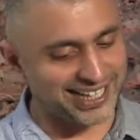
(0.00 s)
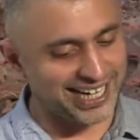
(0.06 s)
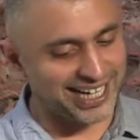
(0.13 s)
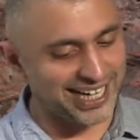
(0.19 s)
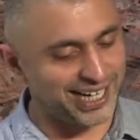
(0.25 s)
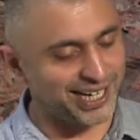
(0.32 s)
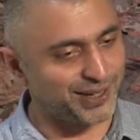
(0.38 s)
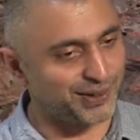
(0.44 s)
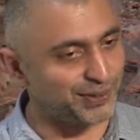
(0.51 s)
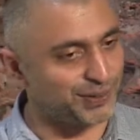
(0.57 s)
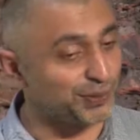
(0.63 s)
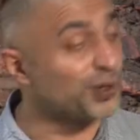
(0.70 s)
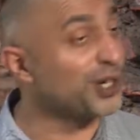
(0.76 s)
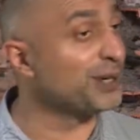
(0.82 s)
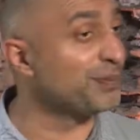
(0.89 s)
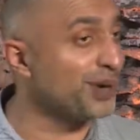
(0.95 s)
uh,
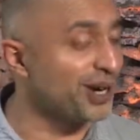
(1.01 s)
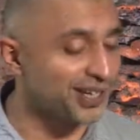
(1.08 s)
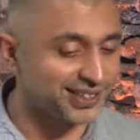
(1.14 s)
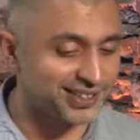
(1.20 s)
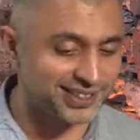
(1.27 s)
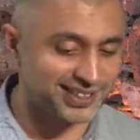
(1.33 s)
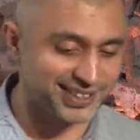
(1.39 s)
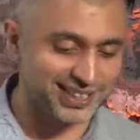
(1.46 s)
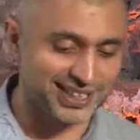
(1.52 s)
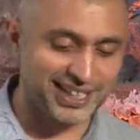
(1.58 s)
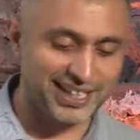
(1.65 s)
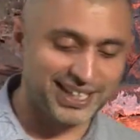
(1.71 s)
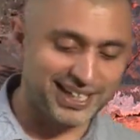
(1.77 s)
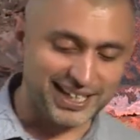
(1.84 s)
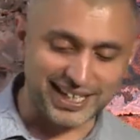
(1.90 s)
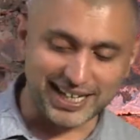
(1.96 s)
rooibos,
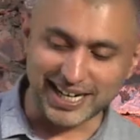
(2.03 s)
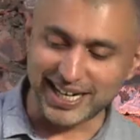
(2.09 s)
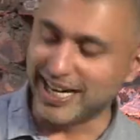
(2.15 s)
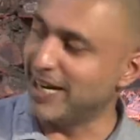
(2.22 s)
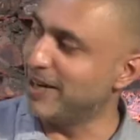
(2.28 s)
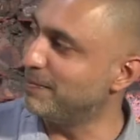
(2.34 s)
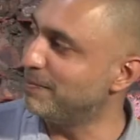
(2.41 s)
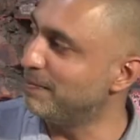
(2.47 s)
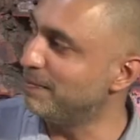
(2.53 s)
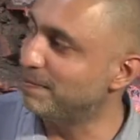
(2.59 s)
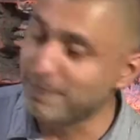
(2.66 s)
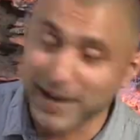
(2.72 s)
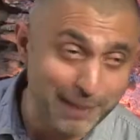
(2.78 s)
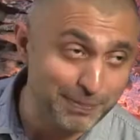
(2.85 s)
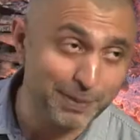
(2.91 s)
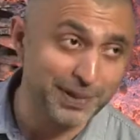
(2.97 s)
Um,
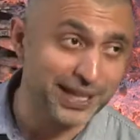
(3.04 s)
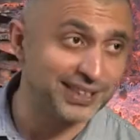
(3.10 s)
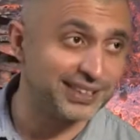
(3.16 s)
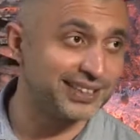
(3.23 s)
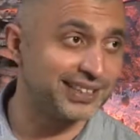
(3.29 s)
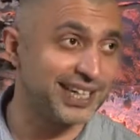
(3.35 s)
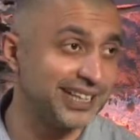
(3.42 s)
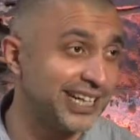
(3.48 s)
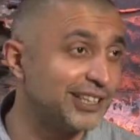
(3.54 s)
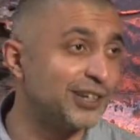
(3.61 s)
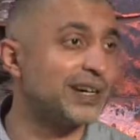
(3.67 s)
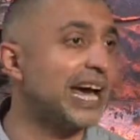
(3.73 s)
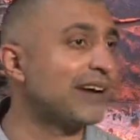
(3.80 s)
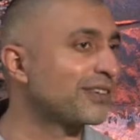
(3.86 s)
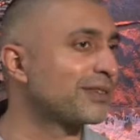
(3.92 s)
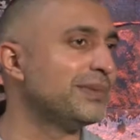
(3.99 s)
peppermints. They don't
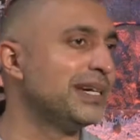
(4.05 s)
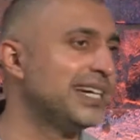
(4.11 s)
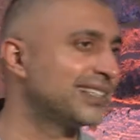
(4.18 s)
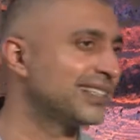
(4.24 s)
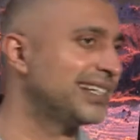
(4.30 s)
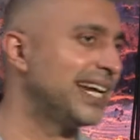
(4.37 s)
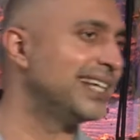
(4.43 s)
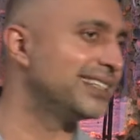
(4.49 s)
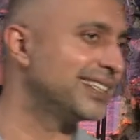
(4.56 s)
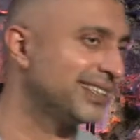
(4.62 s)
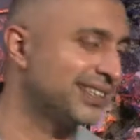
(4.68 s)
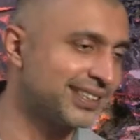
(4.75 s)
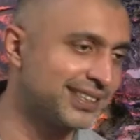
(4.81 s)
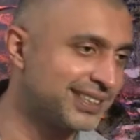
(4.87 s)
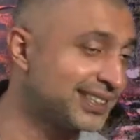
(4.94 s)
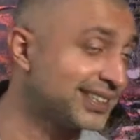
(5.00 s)
have Camellia sinensis,
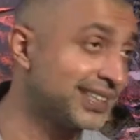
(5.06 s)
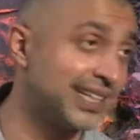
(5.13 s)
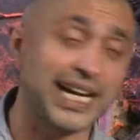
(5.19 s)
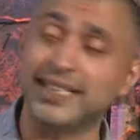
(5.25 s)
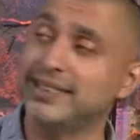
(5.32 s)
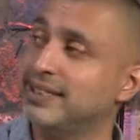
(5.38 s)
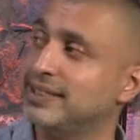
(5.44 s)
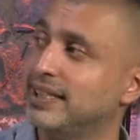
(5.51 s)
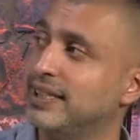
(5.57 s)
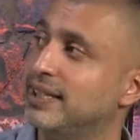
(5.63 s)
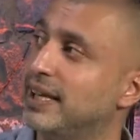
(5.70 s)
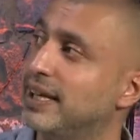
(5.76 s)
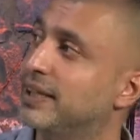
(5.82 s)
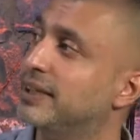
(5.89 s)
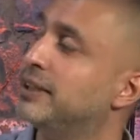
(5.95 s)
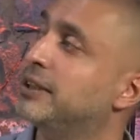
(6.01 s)
sinensis in
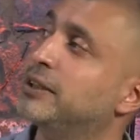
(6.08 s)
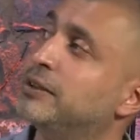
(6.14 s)
there.